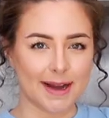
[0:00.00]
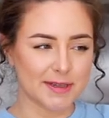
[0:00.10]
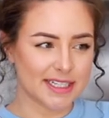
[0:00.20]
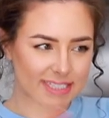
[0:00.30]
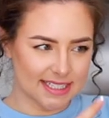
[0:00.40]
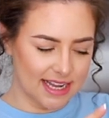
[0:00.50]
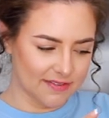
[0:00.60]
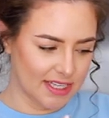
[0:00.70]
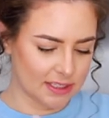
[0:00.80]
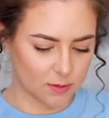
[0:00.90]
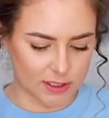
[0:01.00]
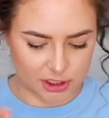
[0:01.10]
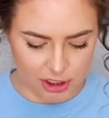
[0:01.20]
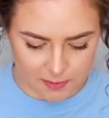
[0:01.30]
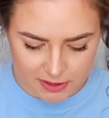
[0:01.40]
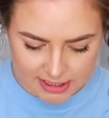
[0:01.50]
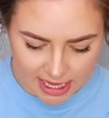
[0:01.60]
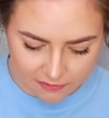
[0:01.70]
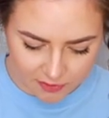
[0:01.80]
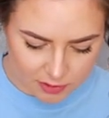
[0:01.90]
I'm gonna save these ones just because
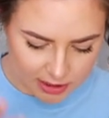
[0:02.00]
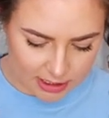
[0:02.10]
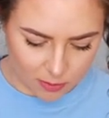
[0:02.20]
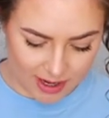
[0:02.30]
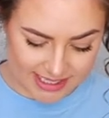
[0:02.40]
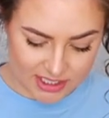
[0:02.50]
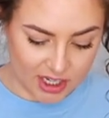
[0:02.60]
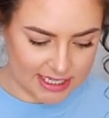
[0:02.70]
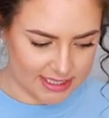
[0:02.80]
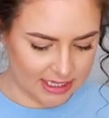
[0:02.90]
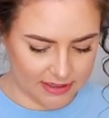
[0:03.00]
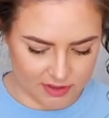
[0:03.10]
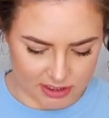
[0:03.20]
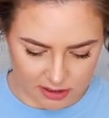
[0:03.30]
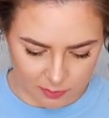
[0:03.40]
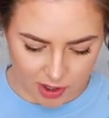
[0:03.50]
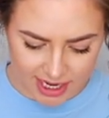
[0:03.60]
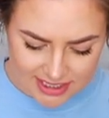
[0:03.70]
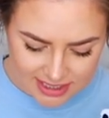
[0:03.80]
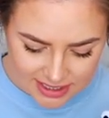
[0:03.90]
that feels like quite a nice even
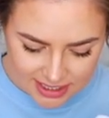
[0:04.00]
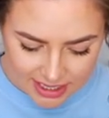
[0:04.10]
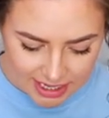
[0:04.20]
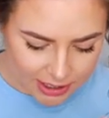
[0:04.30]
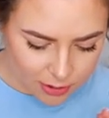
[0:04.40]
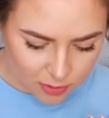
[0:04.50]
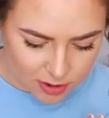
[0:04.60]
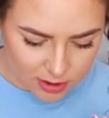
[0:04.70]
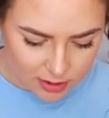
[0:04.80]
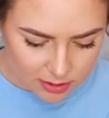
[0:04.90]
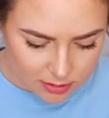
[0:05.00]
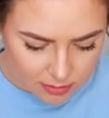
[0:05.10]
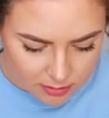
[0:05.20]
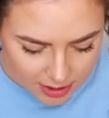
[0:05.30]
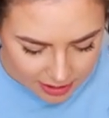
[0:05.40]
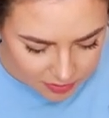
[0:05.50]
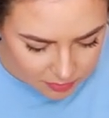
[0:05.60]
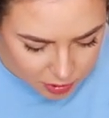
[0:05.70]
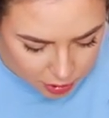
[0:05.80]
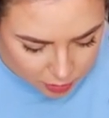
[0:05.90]
spread. I don't wanna have
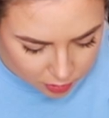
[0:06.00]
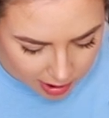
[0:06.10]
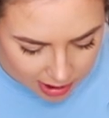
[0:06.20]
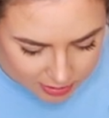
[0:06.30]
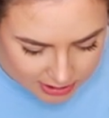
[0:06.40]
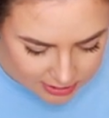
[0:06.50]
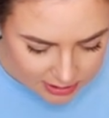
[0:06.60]
them too crowded.